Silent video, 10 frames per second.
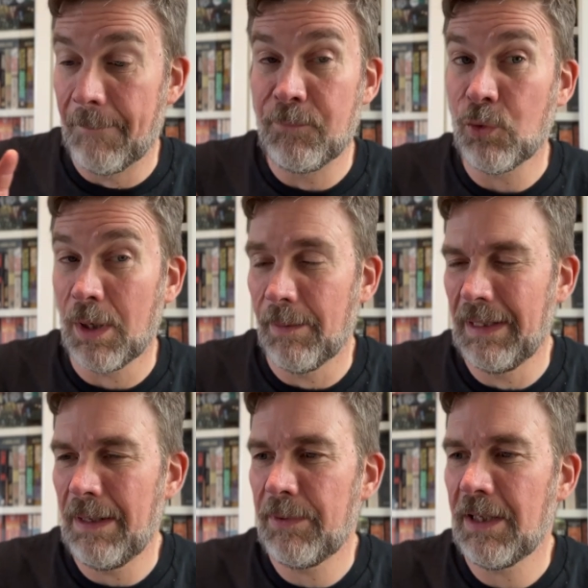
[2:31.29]
So anyway,
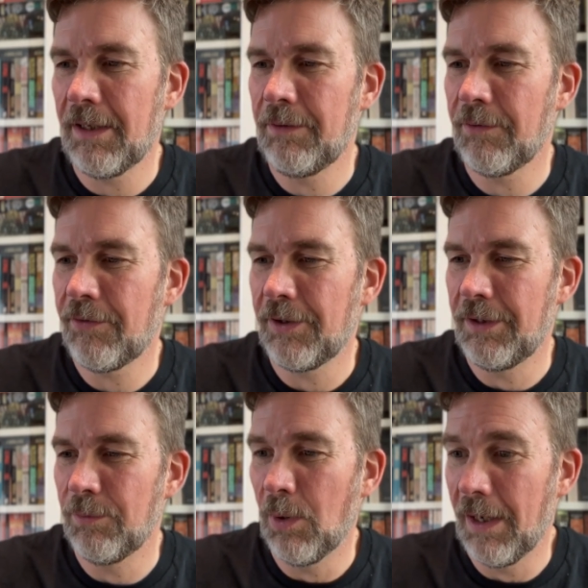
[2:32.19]
let me go
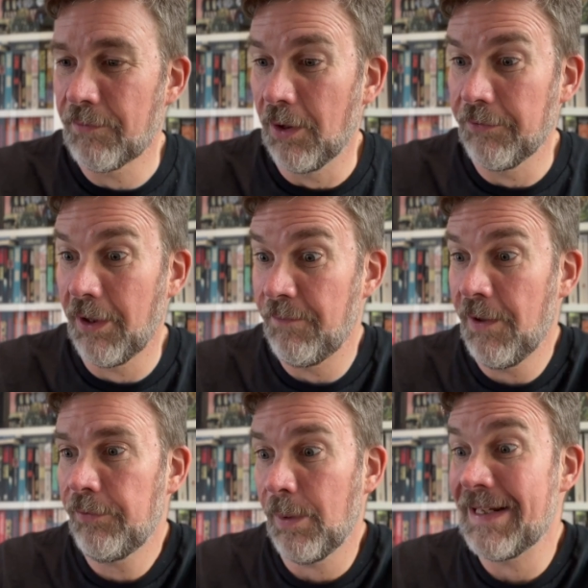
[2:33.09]
through what I've got. So the
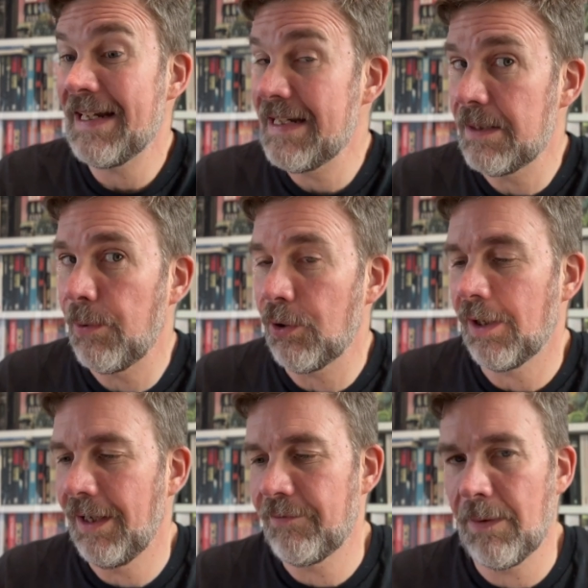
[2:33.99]
first one is a book
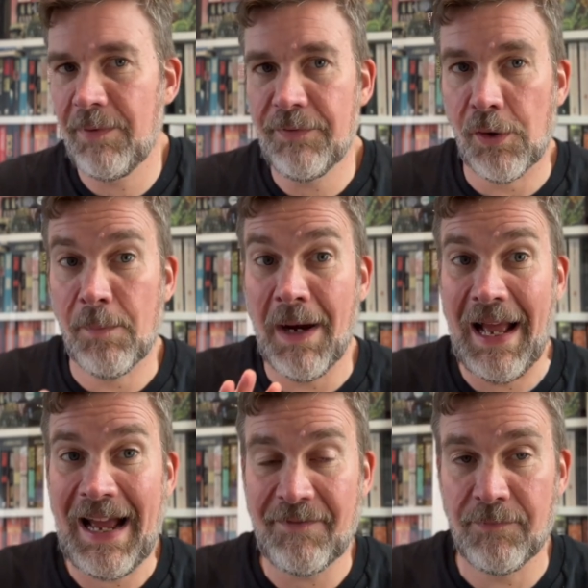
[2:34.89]
I've read before, but I
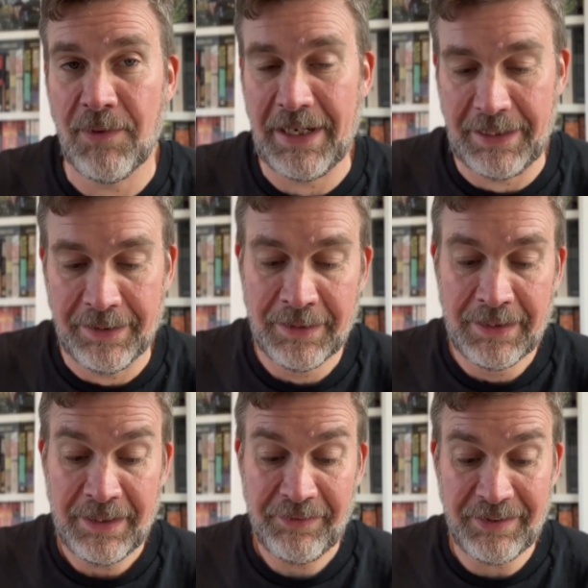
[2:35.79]
haven't read it
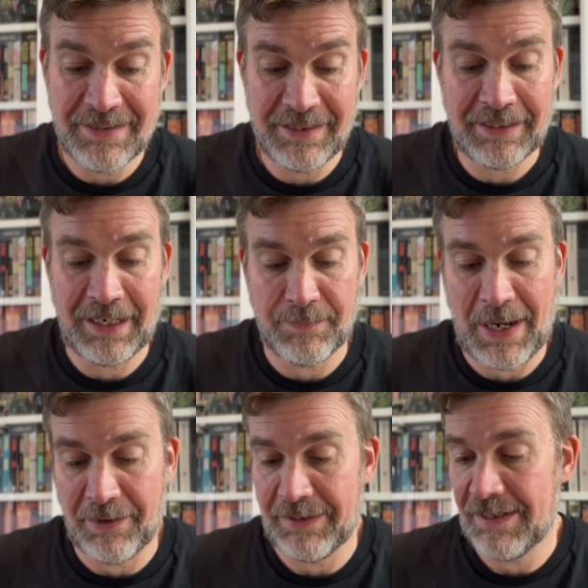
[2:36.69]
since it came
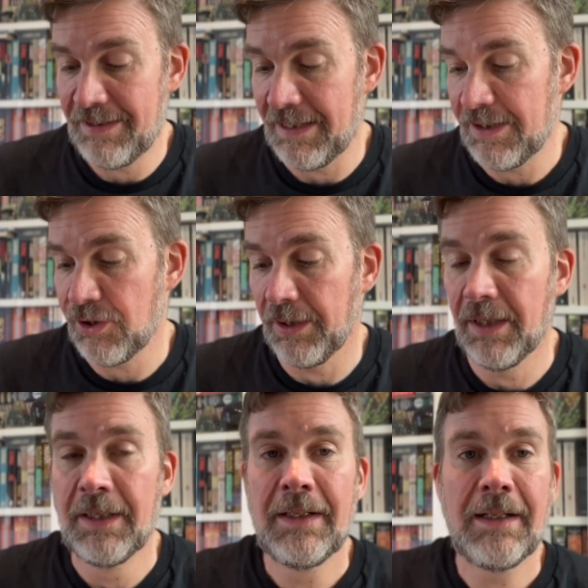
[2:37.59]
out in this edition.
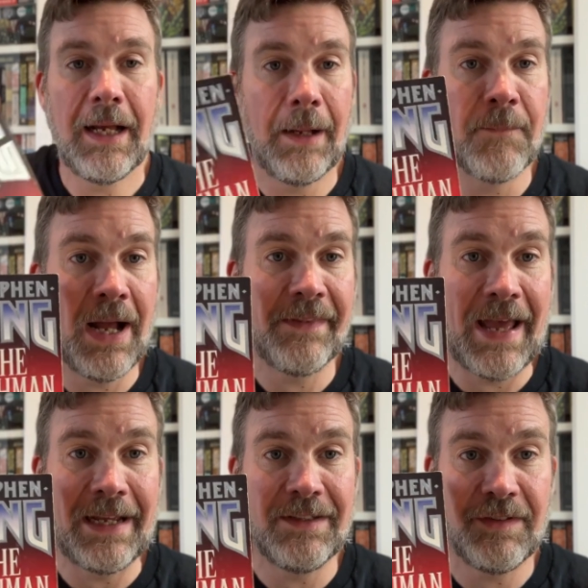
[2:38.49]
And
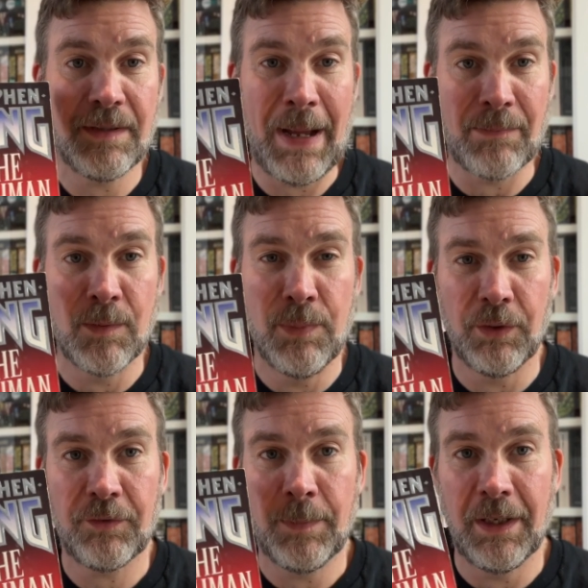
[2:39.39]
that is The Batman
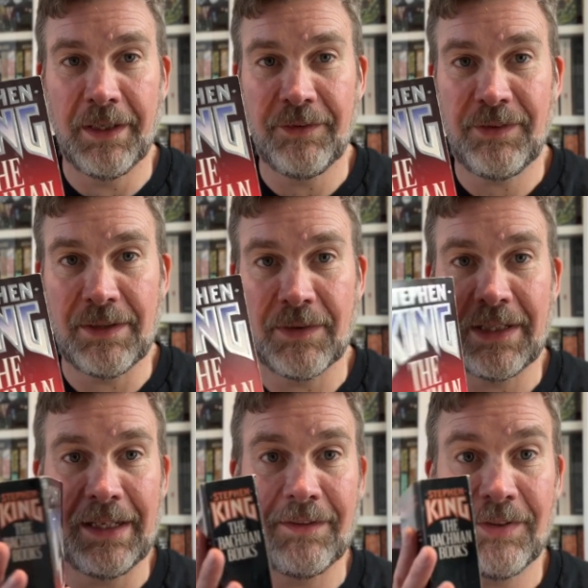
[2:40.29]
Books by Stephen
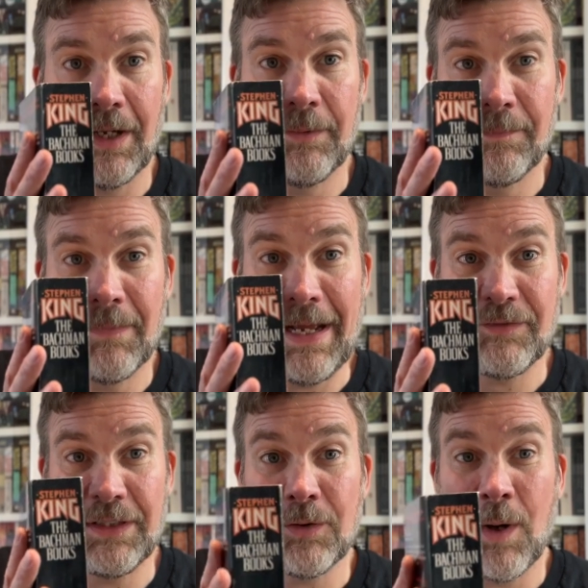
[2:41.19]
King. So
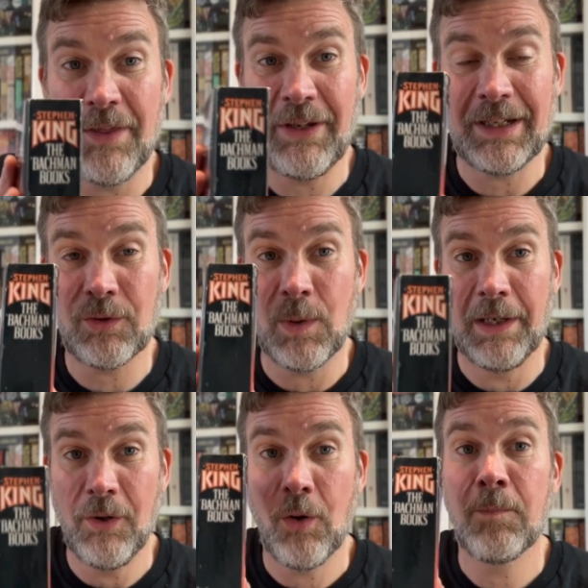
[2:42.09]
actually quite thick,
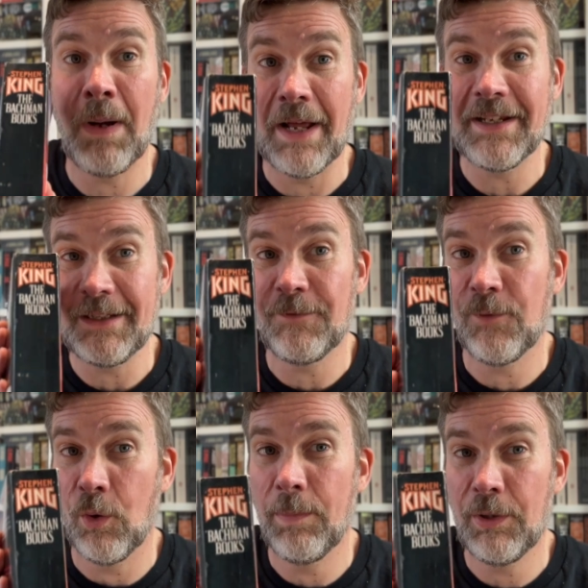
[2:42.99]
quite long, but it's
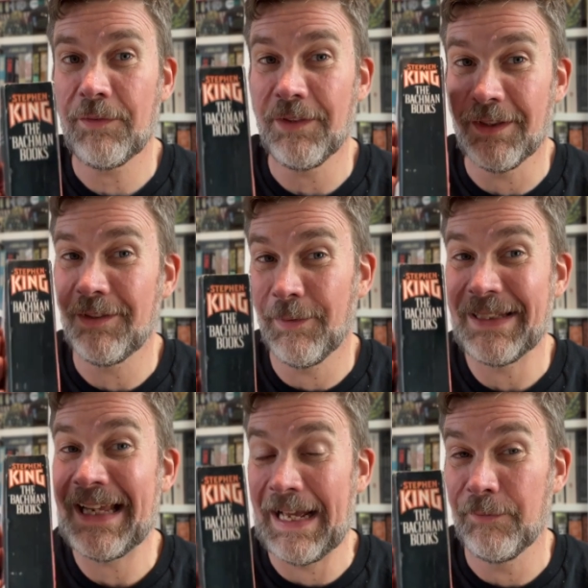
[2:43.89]
four books. And so
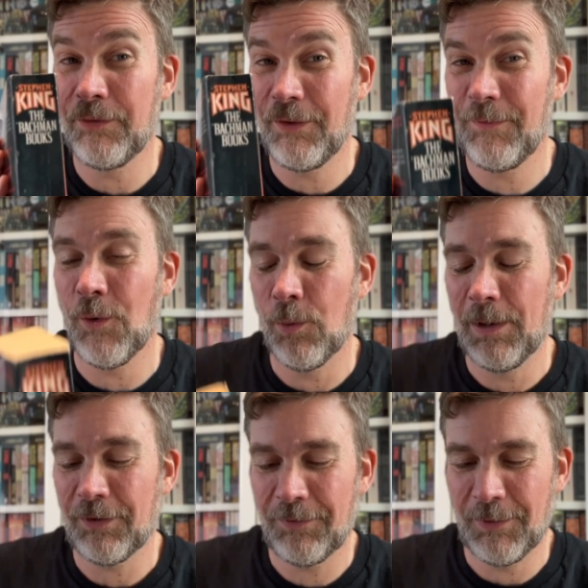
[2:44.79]
it counts as four
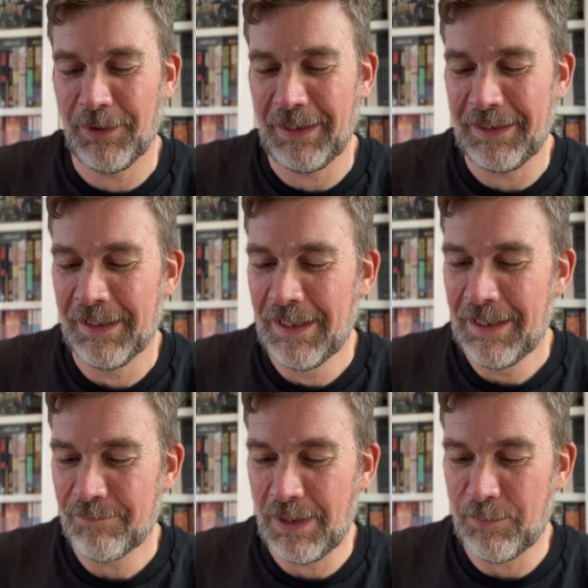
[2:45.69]
books for the
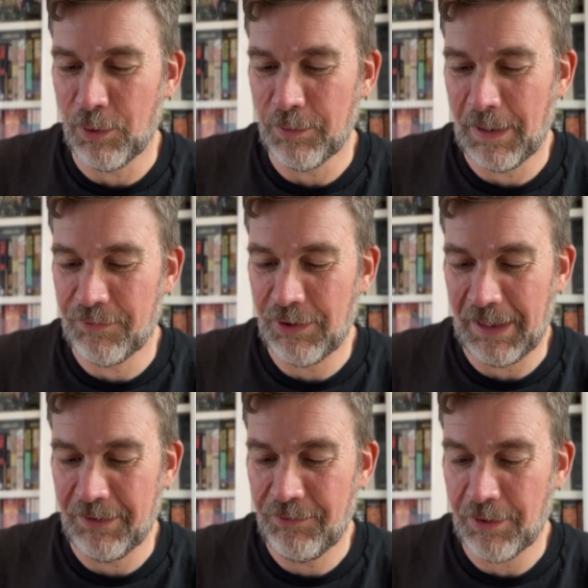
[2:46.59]
Read What You Own
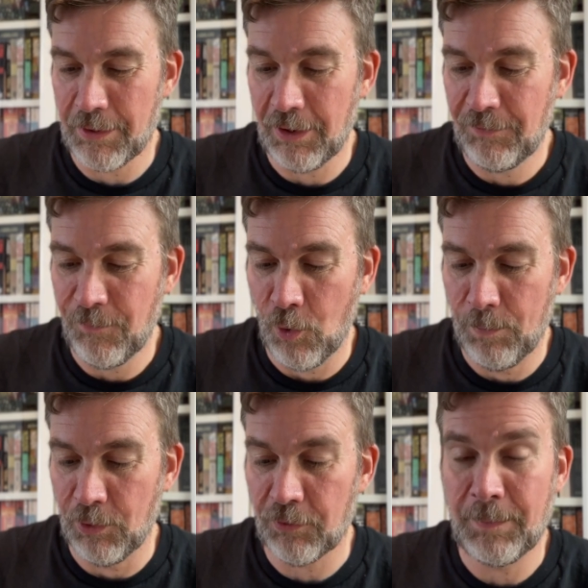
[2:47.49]
Challenge. So those four
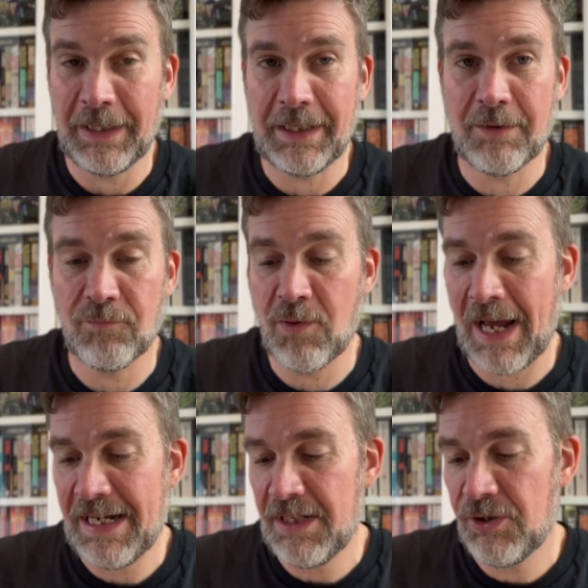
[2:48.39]
books being
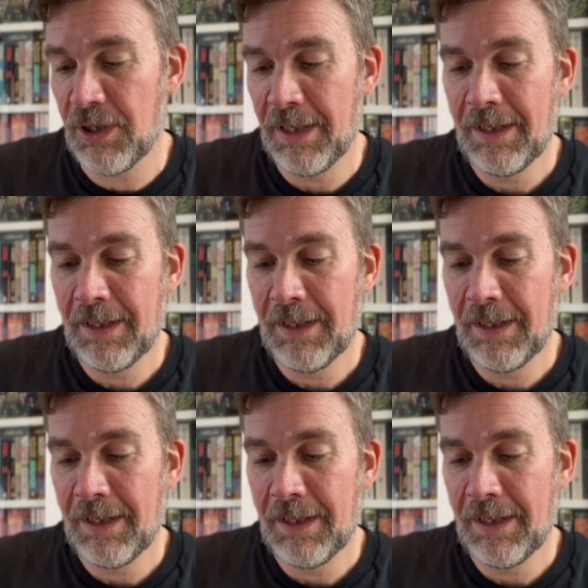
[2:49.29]
Rage,